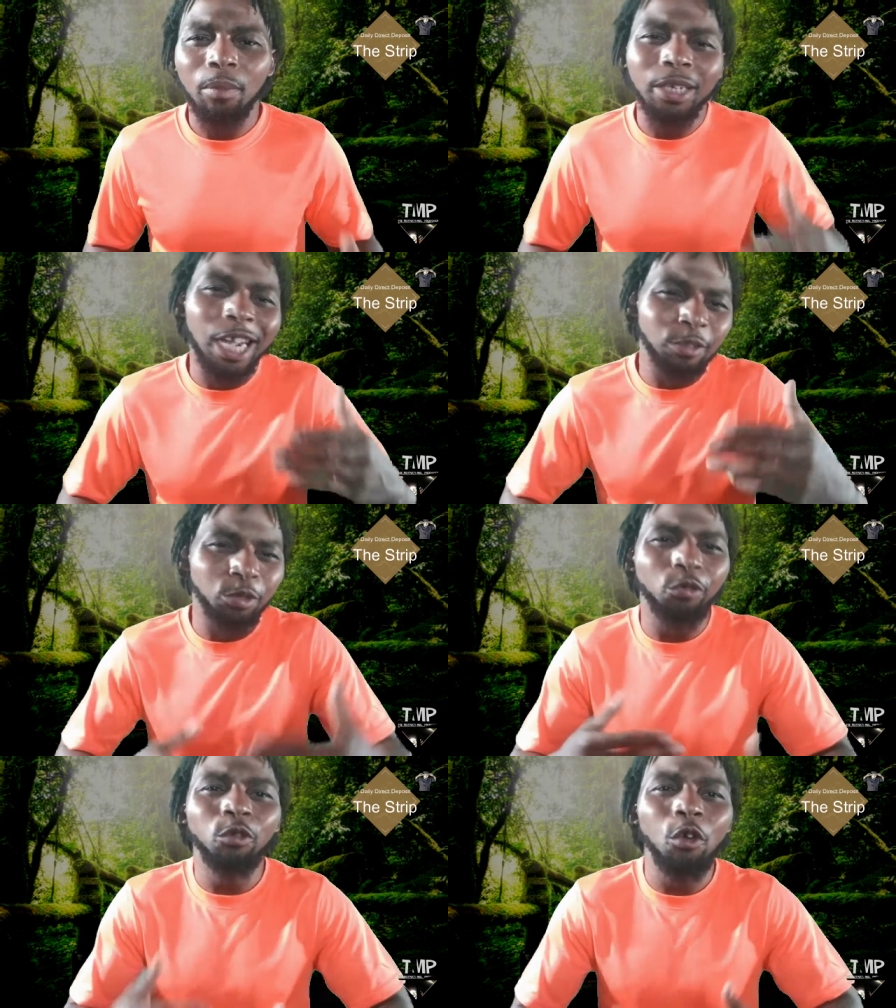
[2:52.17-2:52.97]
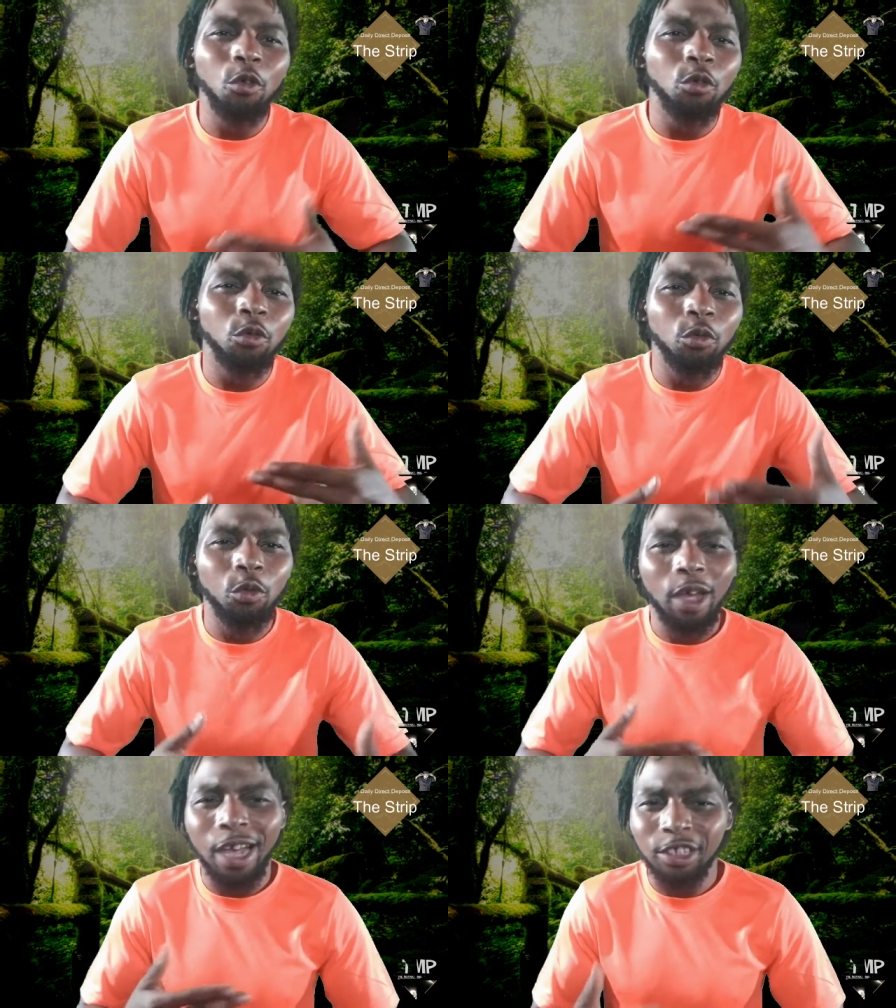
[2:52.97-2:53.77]
But as we grow
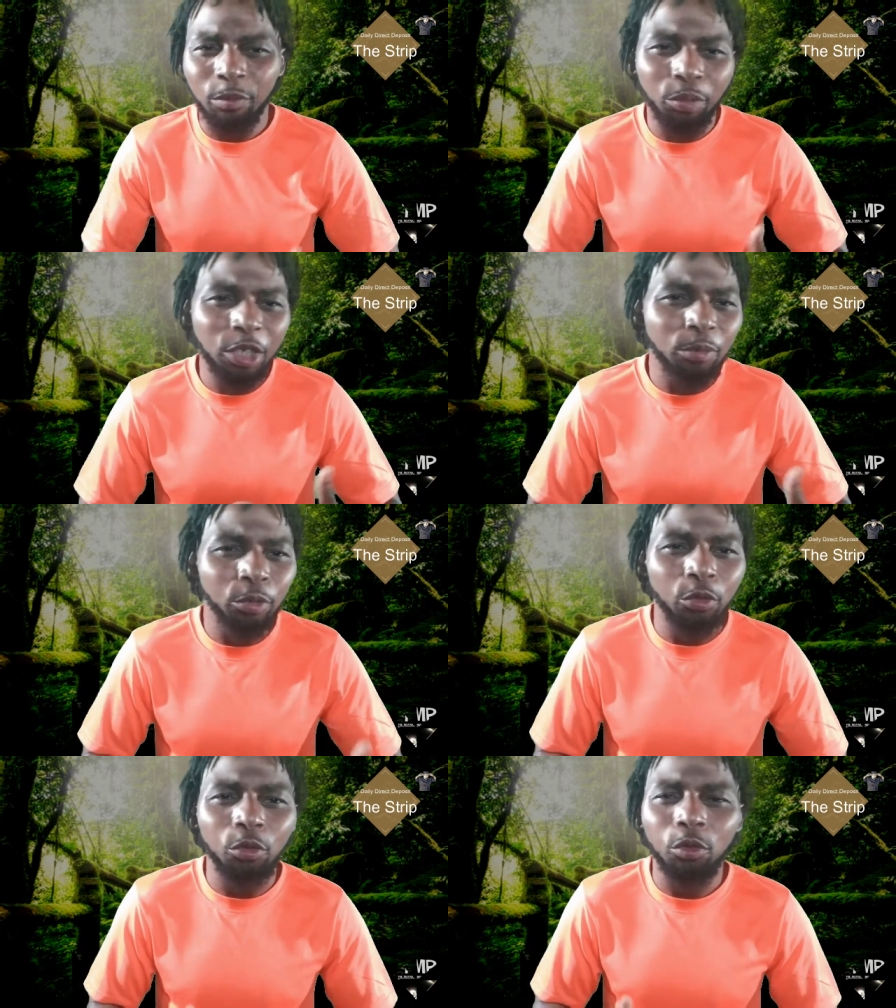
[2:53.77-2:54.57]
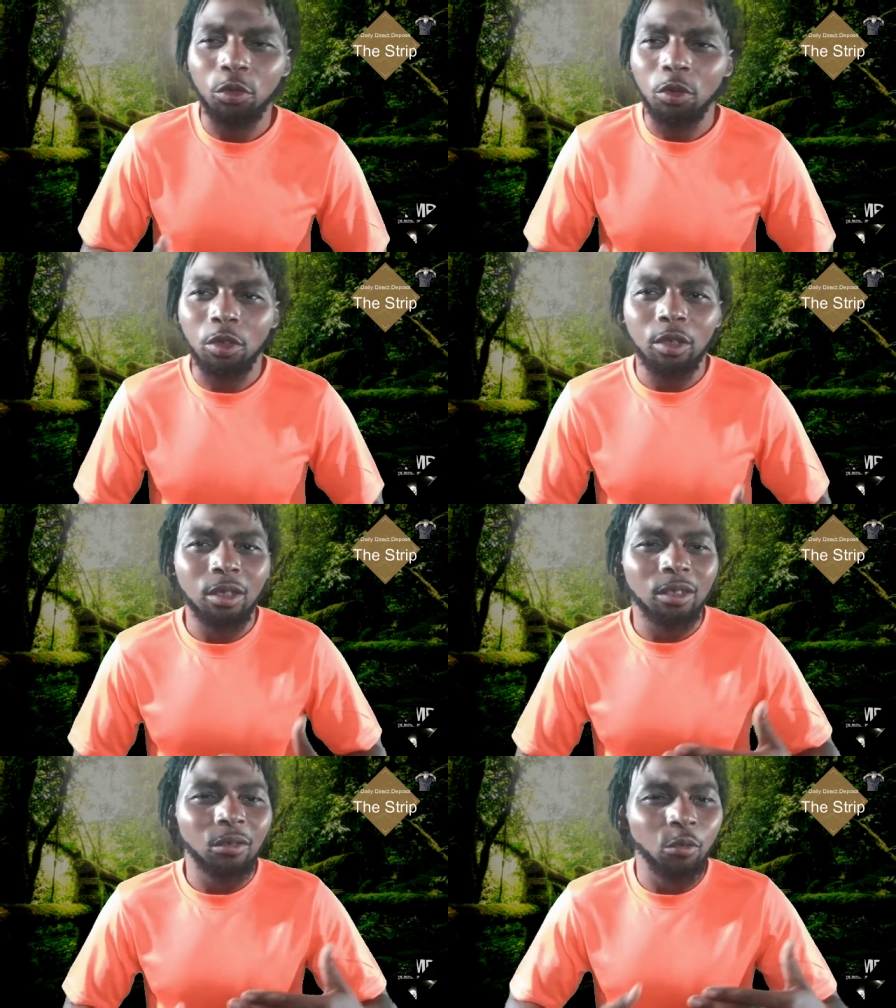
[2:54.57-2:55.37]
as a people,
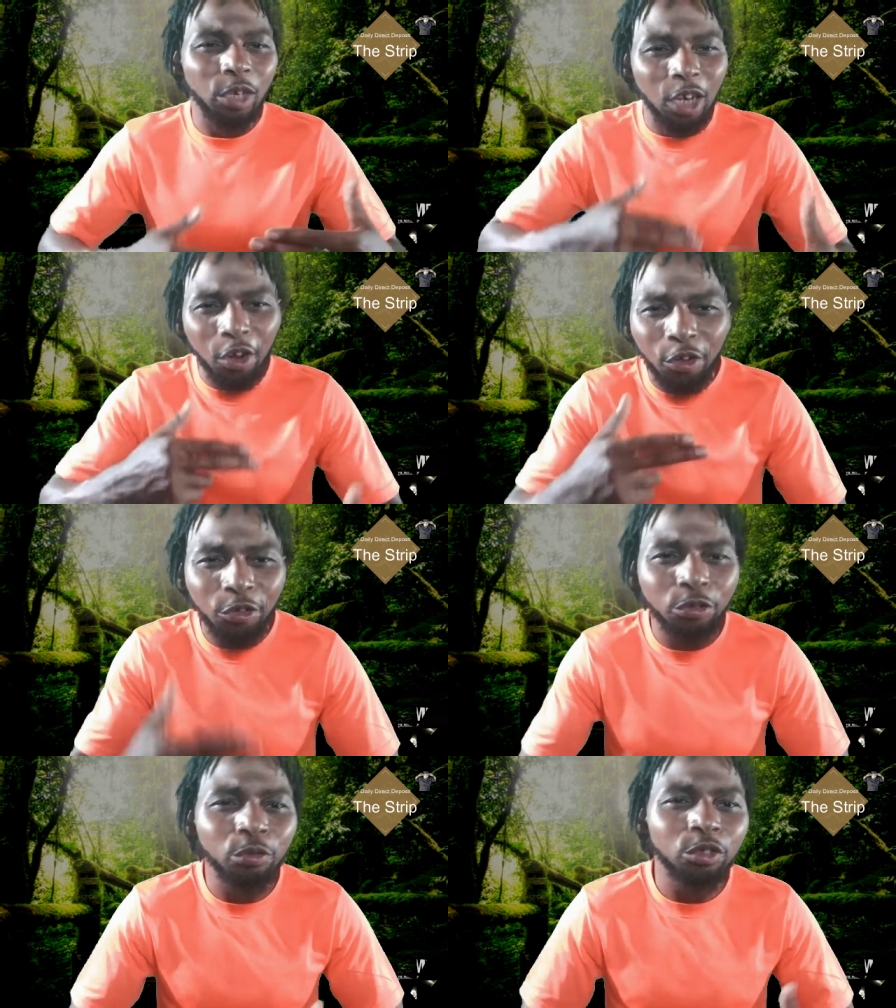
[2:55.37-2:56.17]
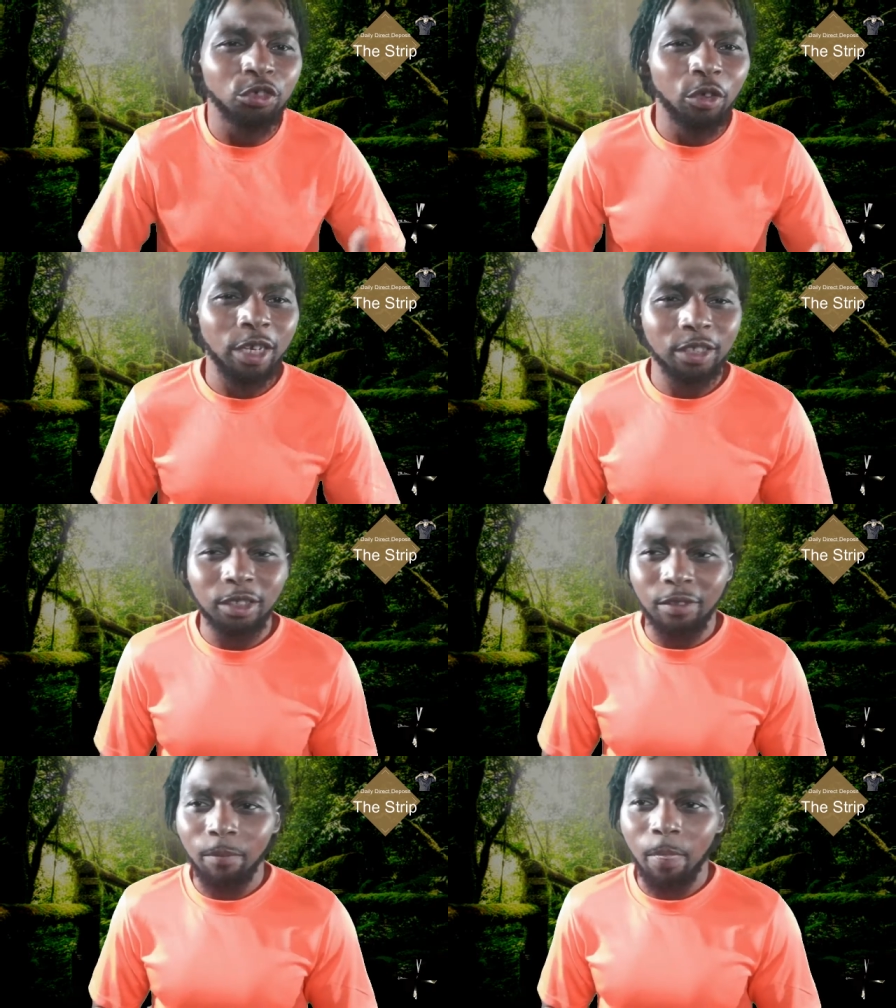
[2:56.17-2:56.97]
we learn new
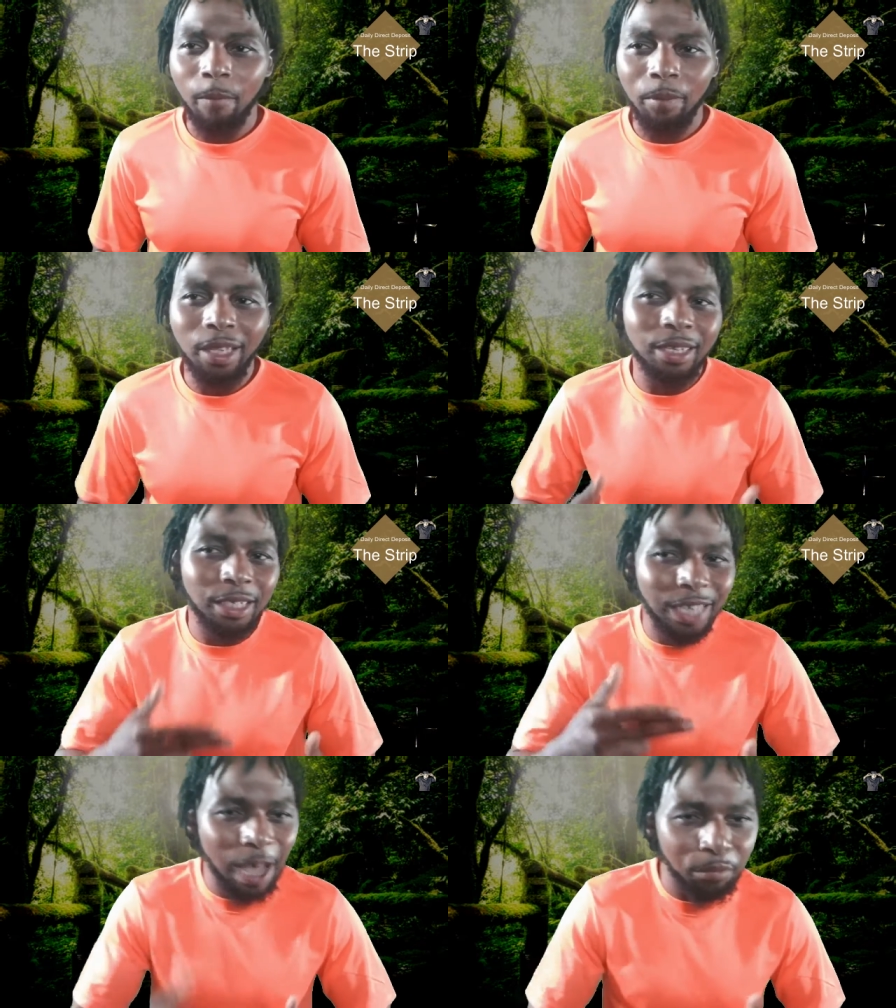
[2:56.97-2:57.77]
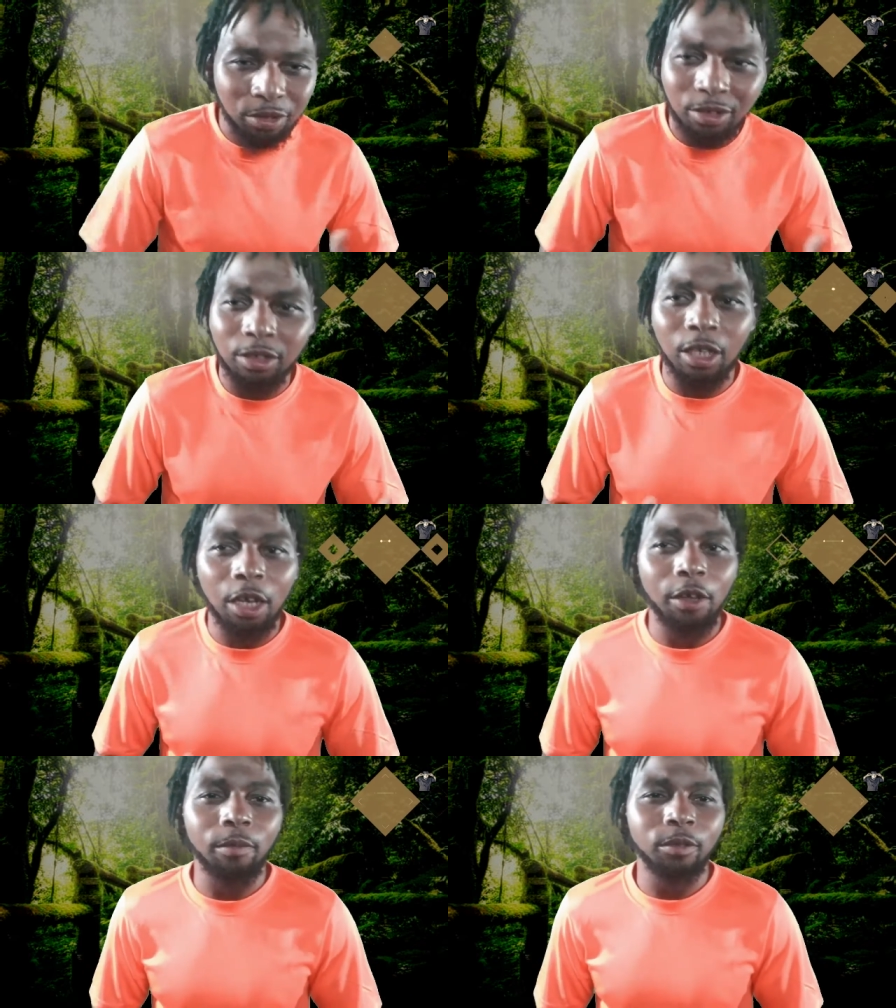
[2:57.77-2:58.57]
traits and adapt to the
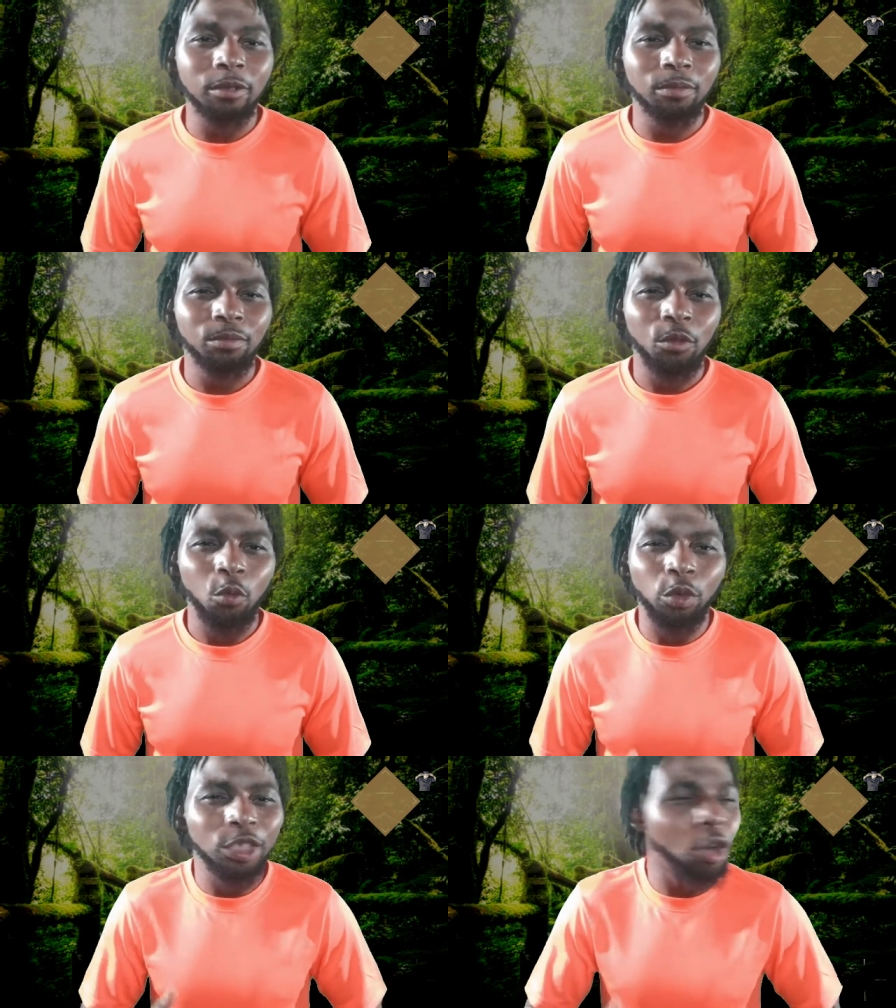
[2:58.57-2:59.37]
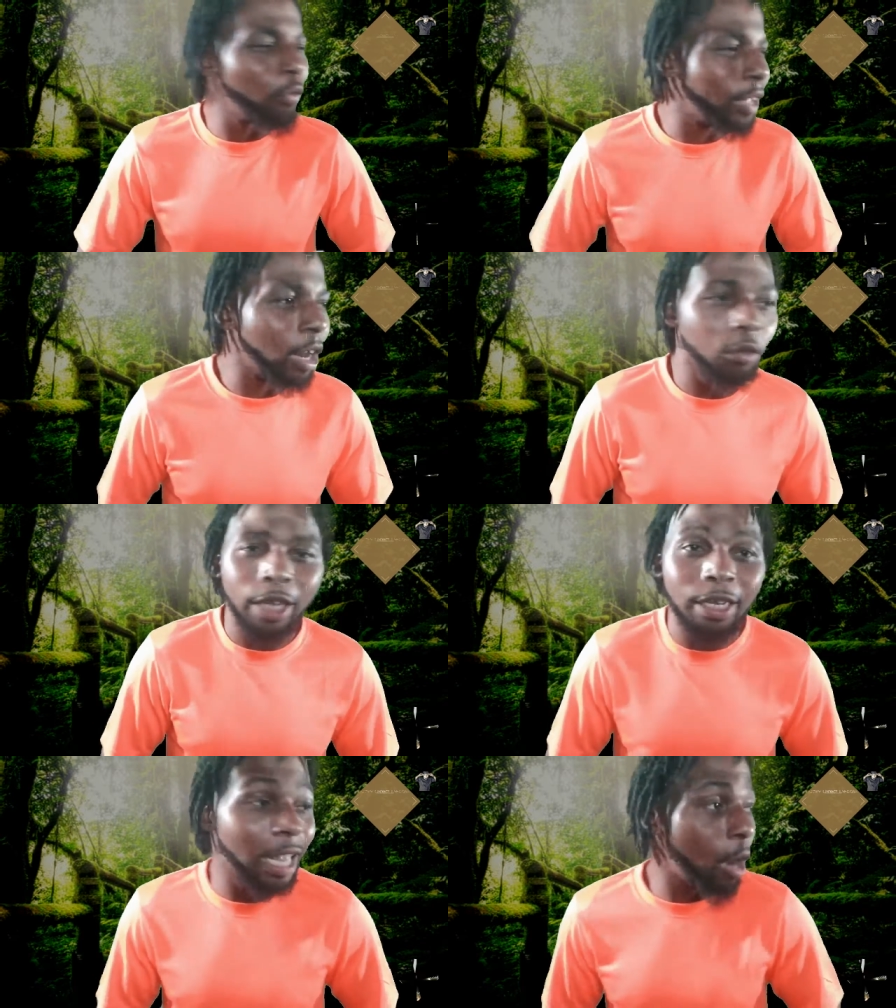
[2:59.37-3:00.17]
times. We know that,
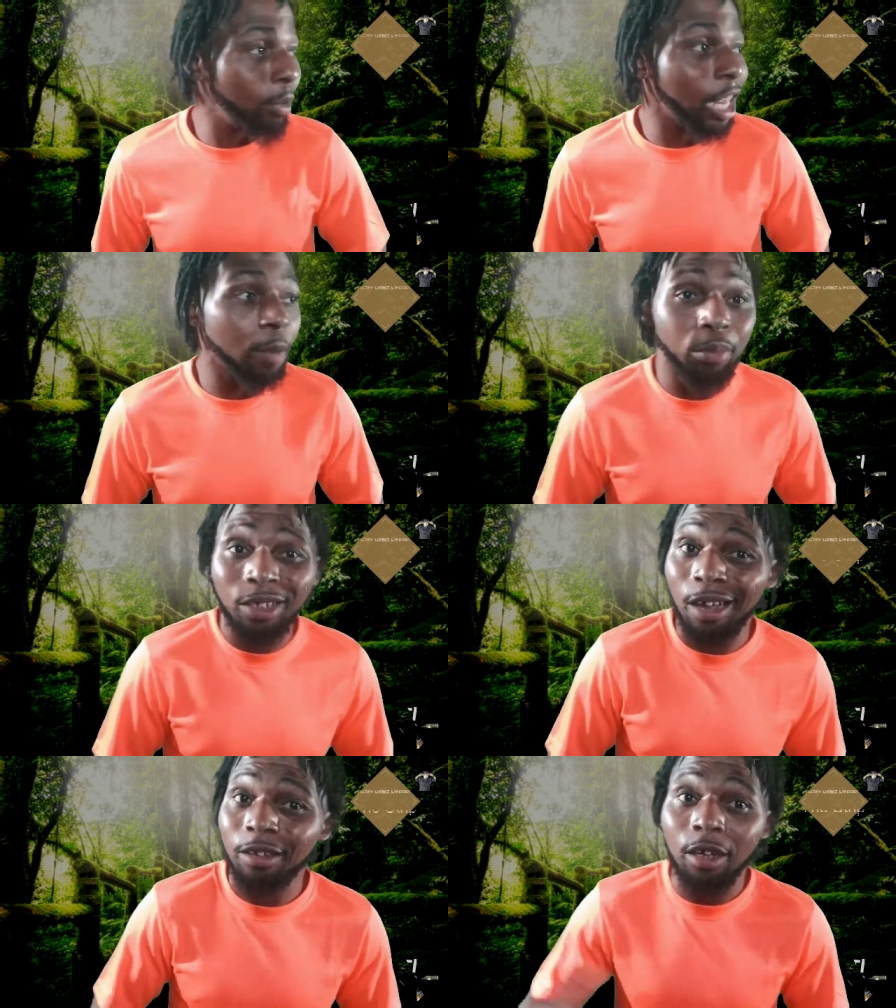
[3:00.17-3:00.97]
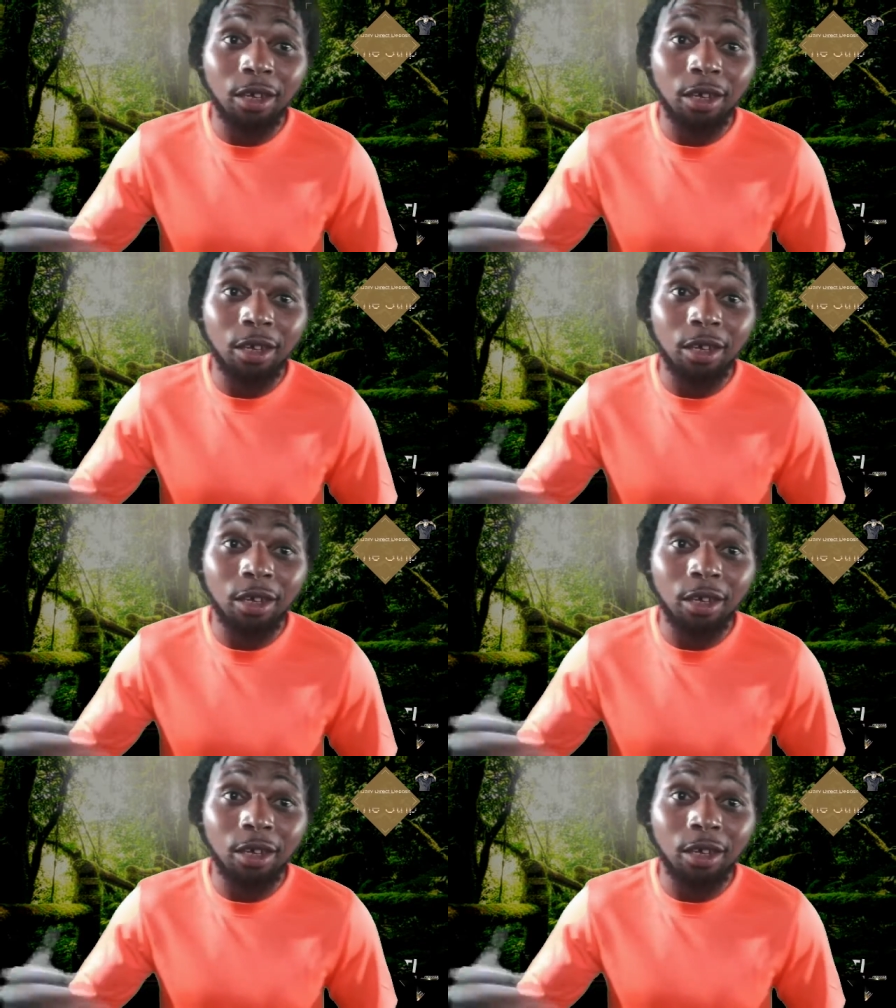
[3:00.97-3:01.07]
okay, now we got to put out